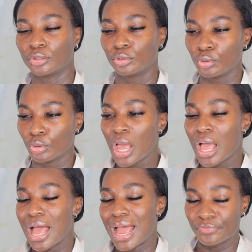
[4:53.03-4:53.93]
So
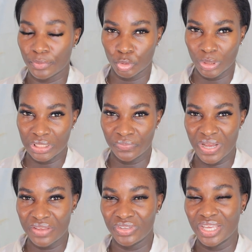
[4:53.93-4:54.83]
from
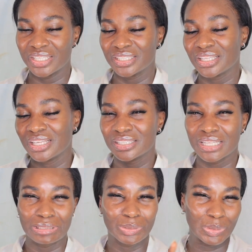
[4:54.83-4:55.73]
25 years, things
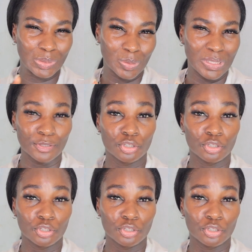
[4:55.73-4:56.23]
start to slow down.